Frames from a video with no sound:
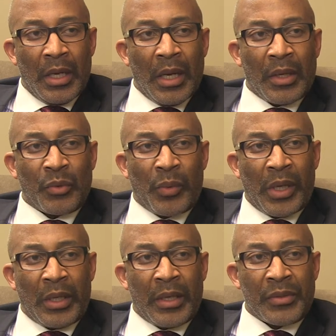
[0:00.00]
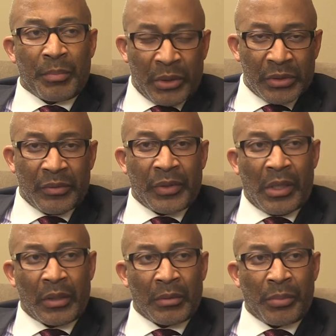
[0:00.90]
as well as a person of
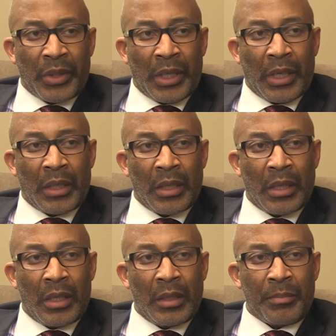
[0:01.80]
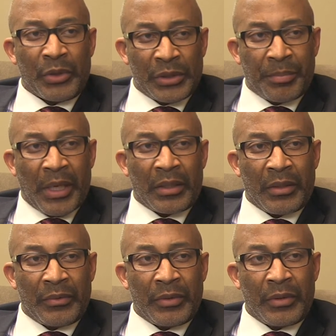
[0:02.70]
color, bringing
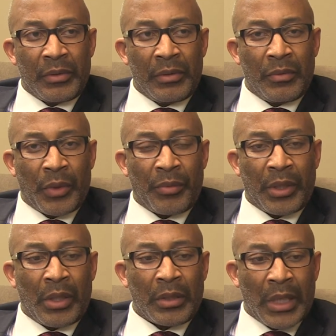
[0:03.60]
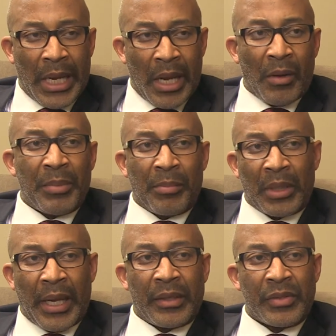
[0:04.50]
perspective with regard to how
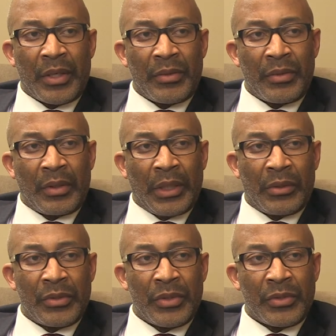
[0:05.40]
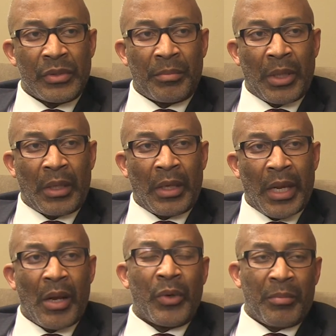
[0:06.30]
people access the legal system and
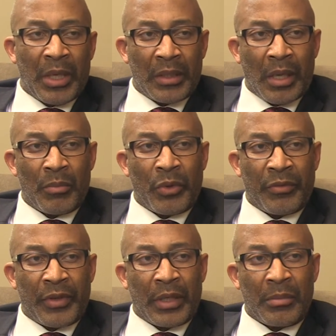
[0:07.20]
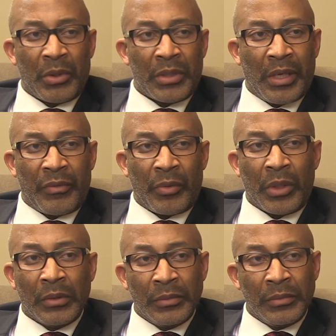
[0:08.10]
how we make that more available to everyone.